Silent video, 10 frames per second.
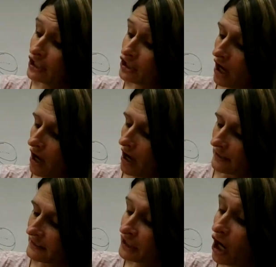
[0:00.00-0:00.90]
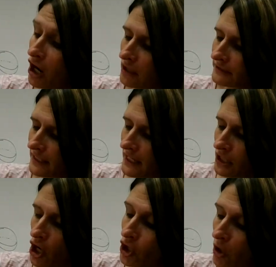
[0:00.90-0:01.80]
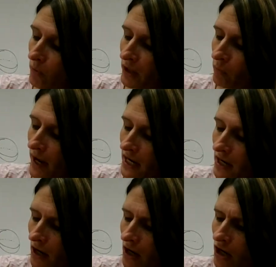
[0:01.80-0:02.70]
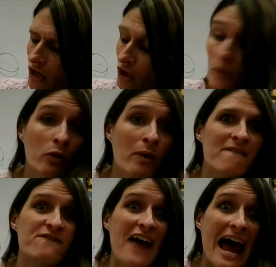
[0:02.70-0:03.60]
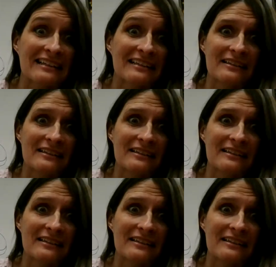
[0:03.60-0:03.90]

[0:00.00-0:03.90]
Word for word: Dogs and cars again. Going away. Going away fast.